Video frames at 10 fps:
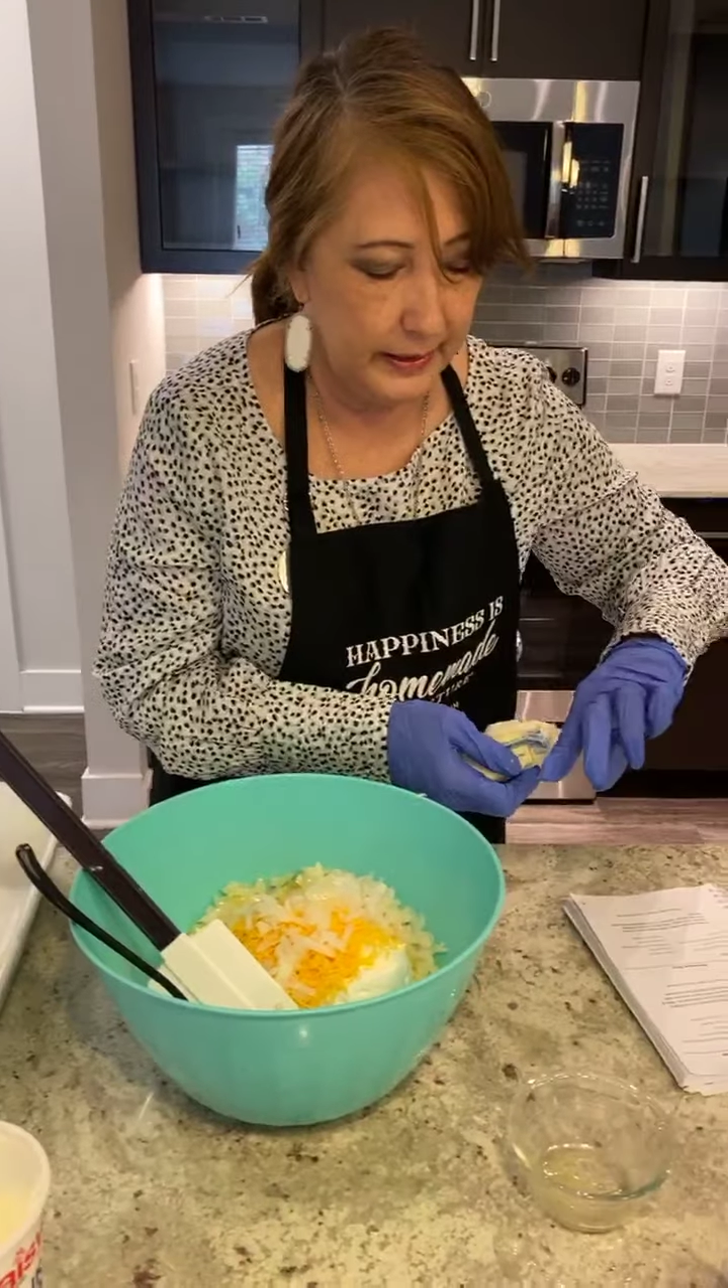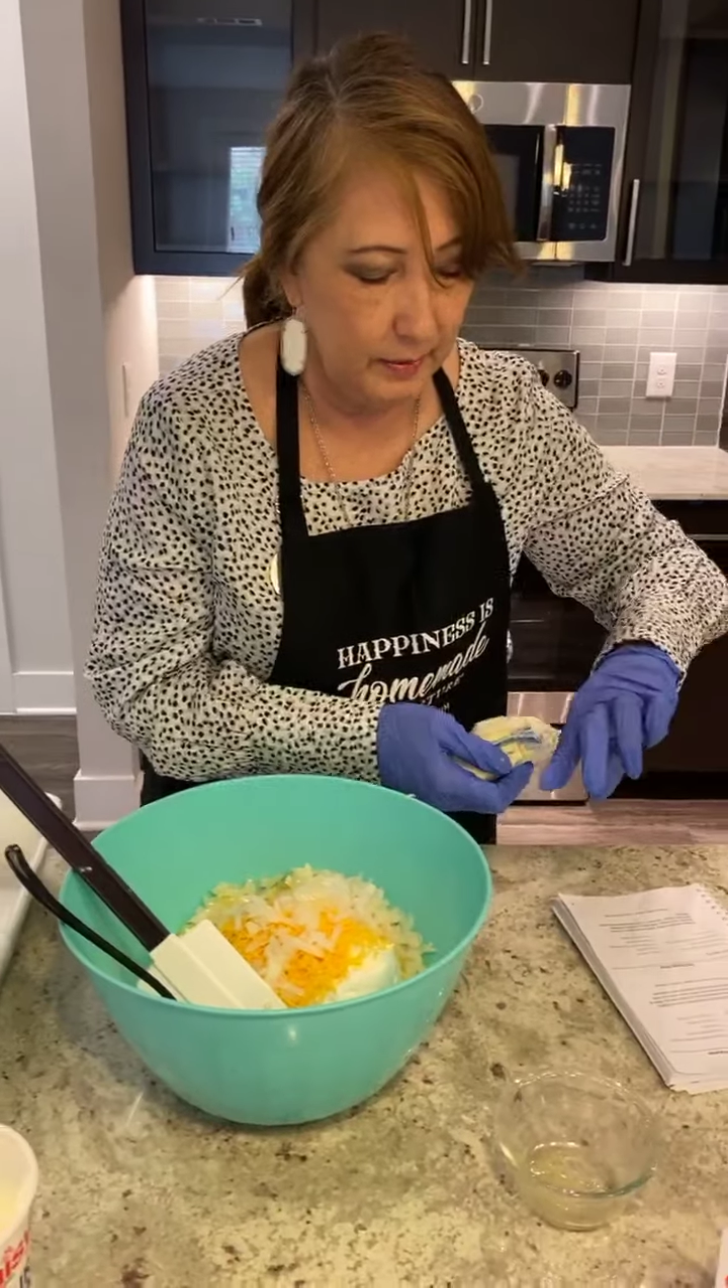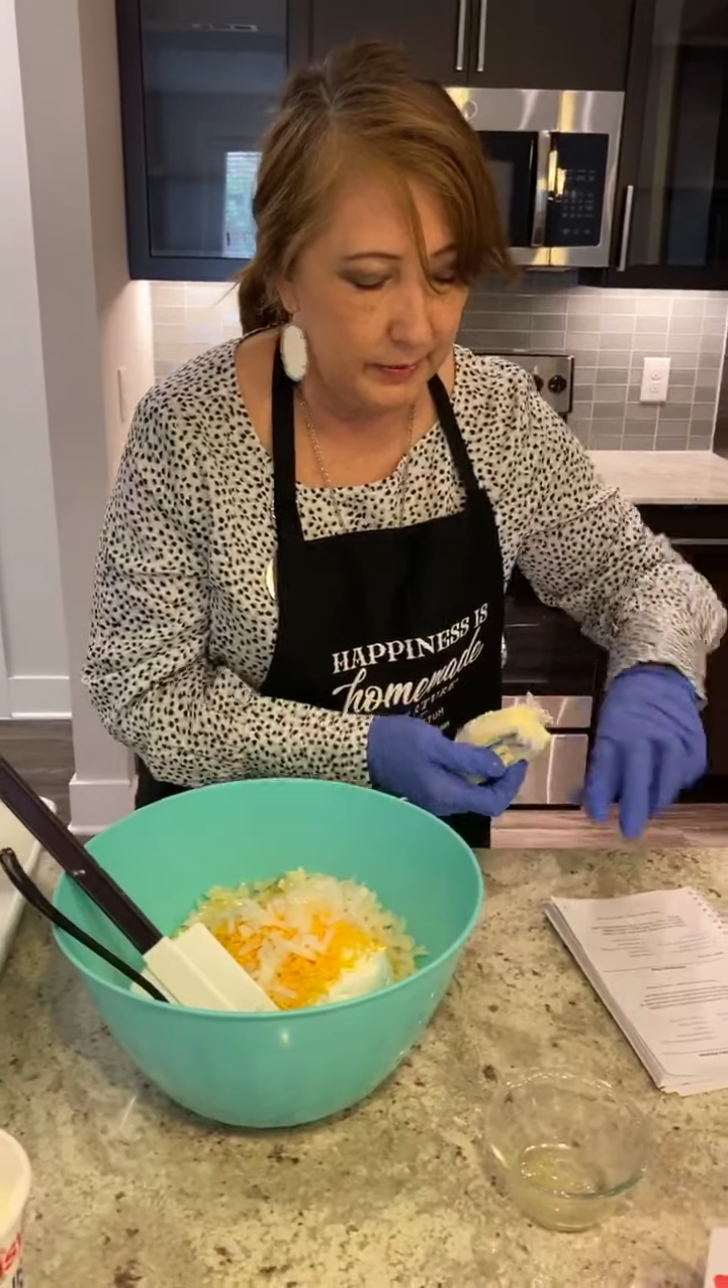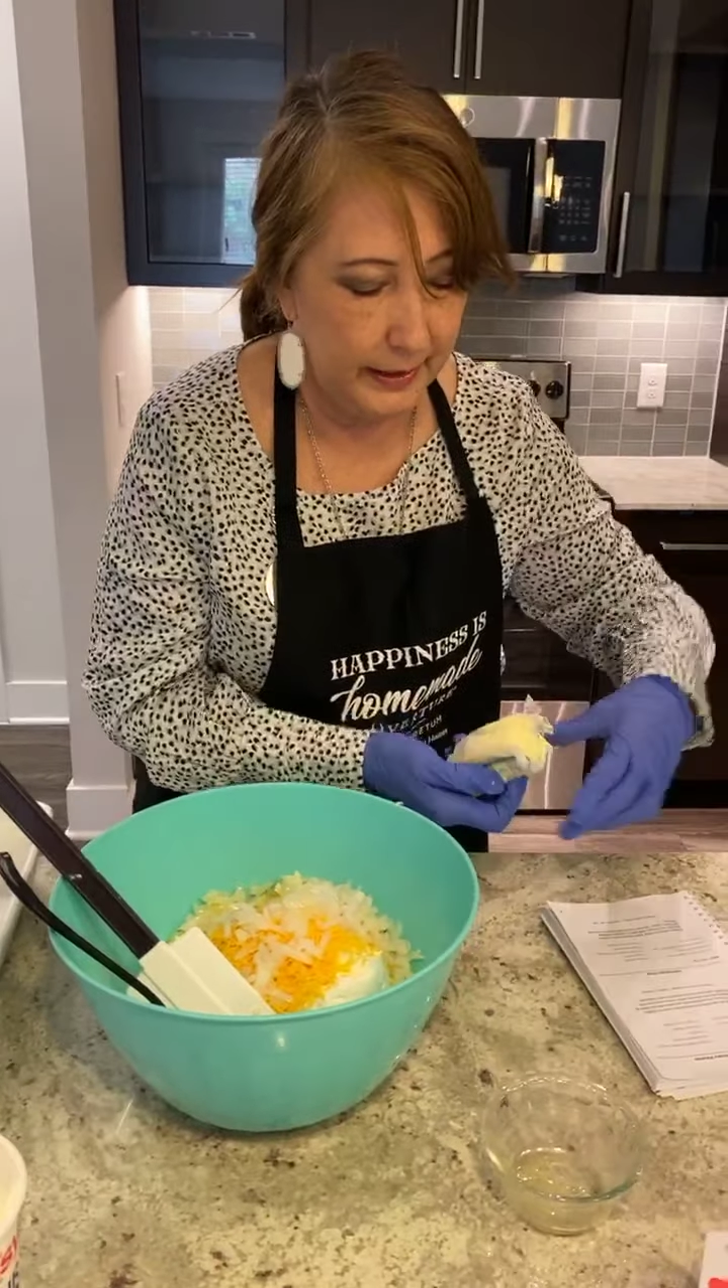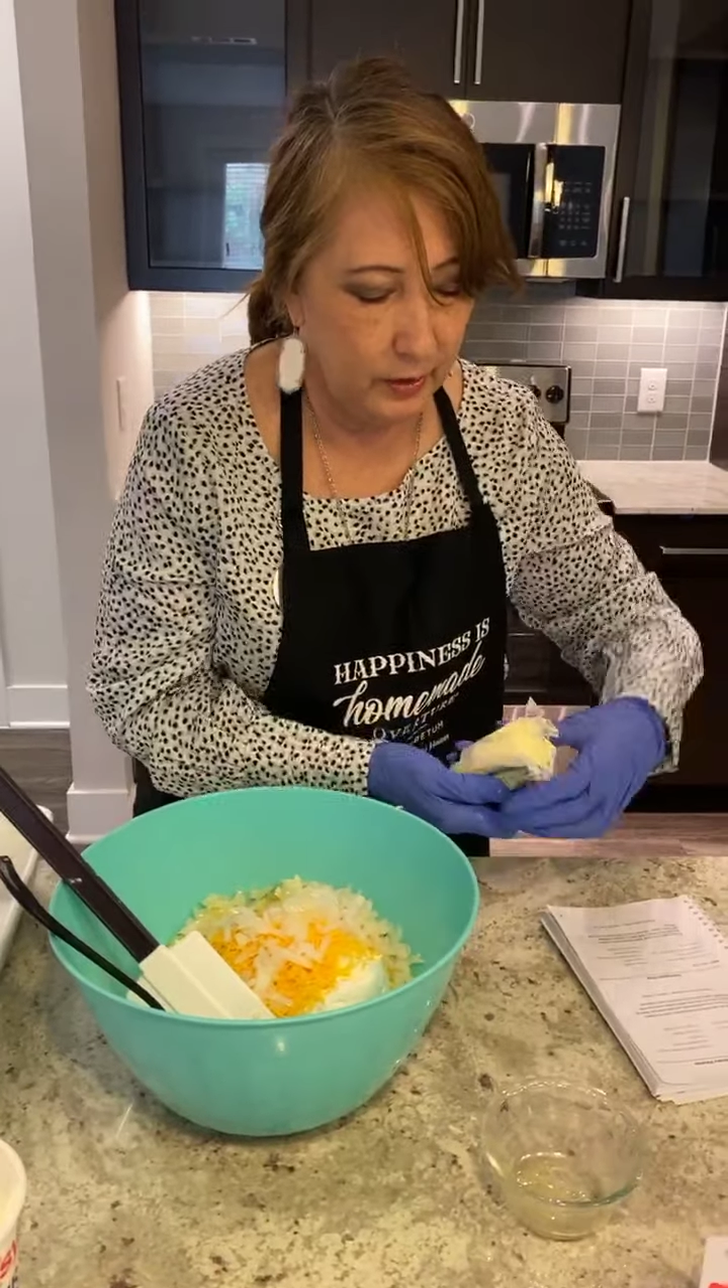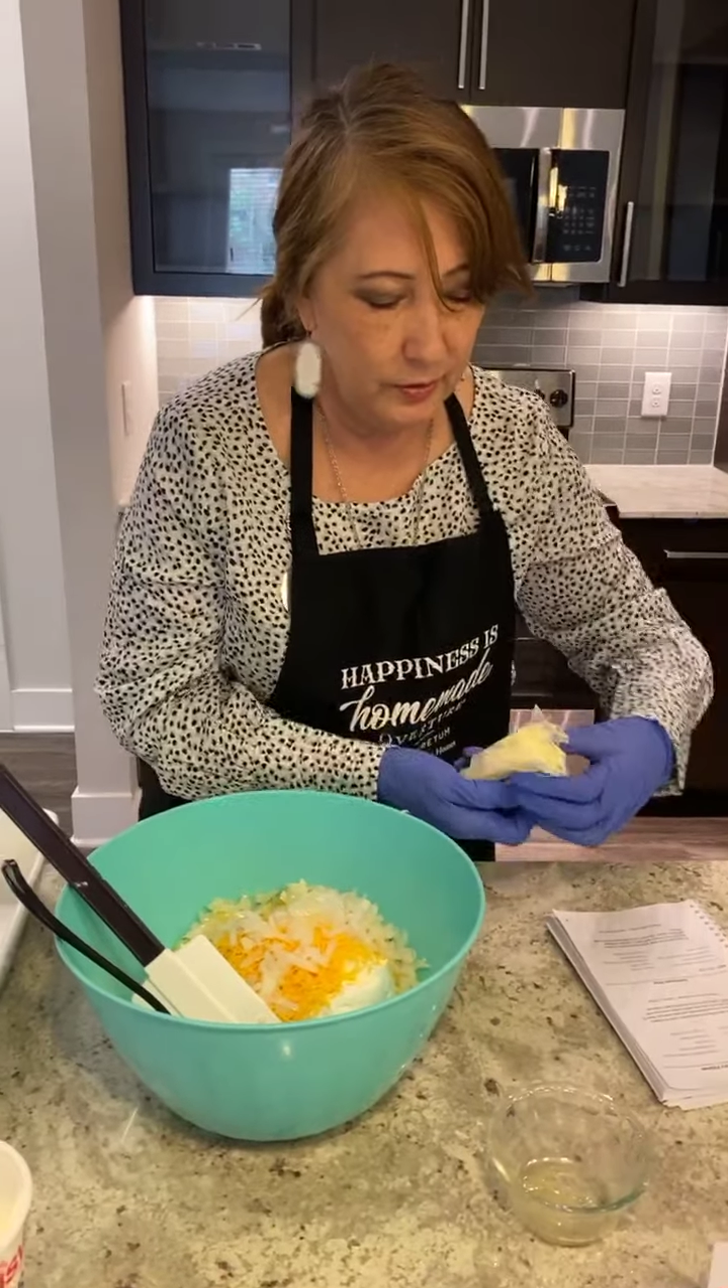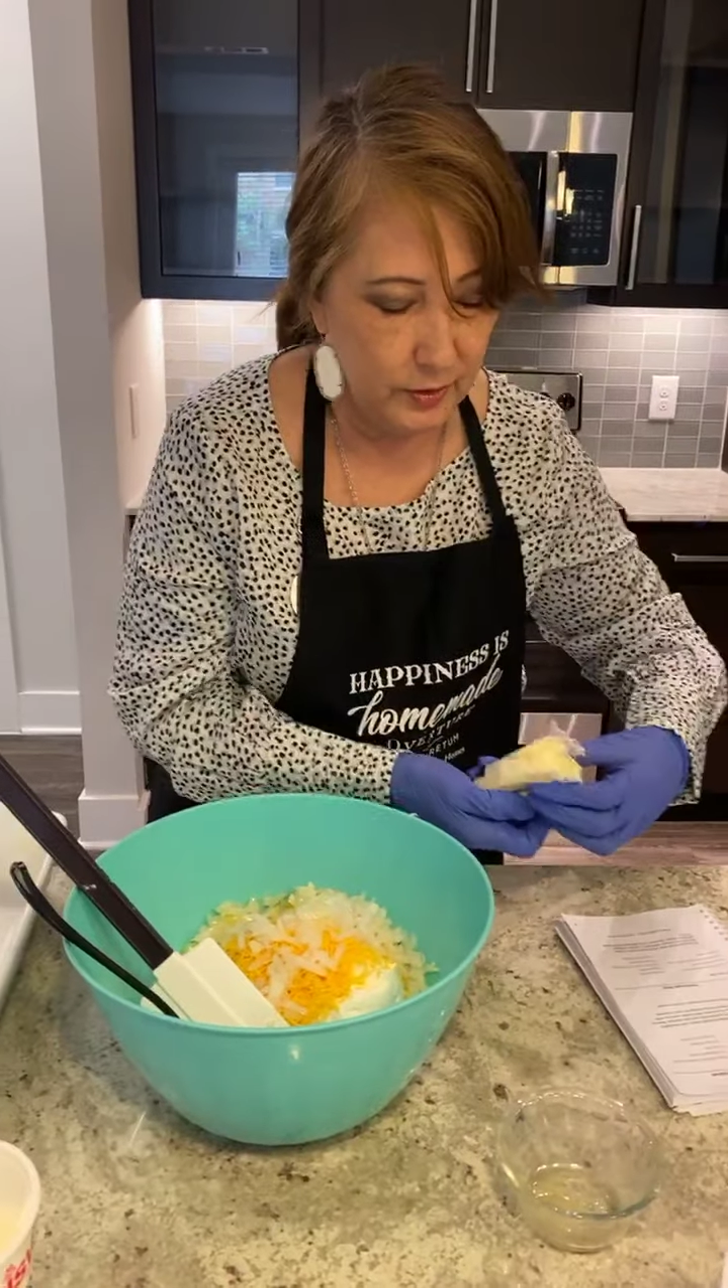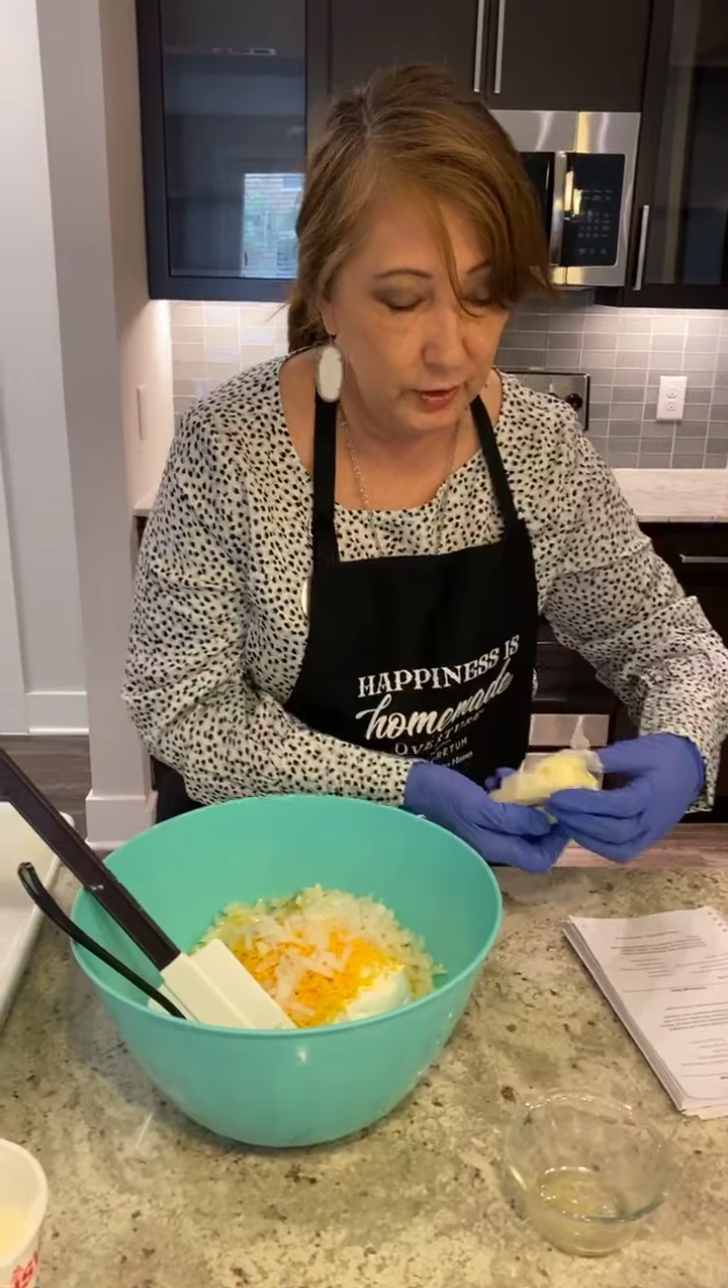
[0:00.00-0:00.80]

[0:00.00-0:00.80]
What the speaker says: it up later so